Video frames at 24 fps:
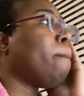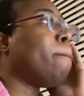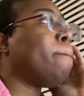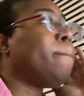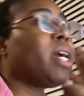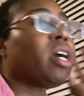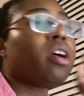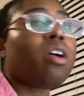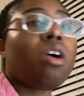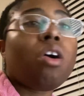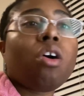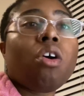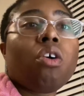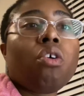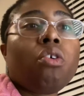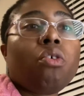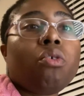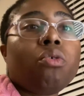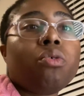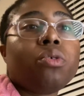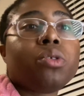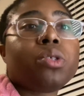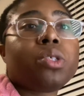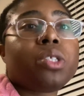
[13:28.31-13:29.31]
big
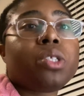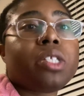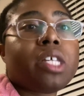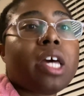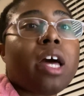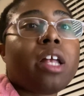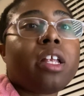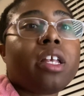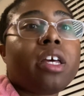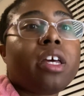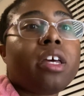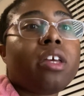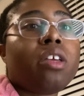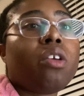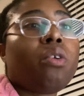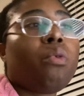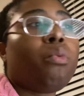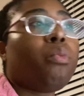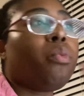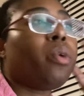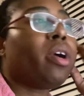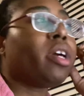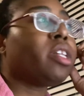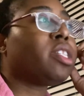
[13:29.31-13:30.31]
old salad
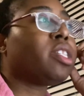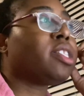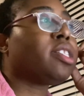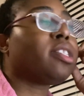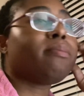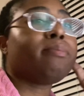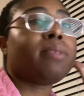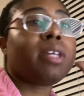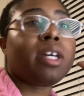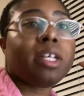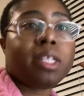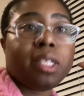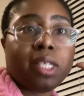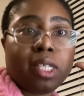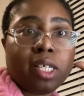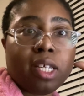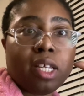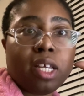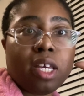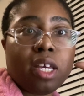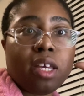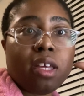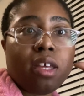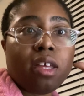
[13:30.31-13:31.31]
with some nuts
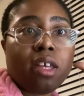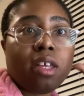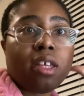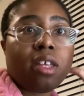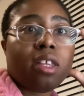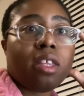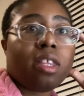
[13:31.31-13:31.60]
in it.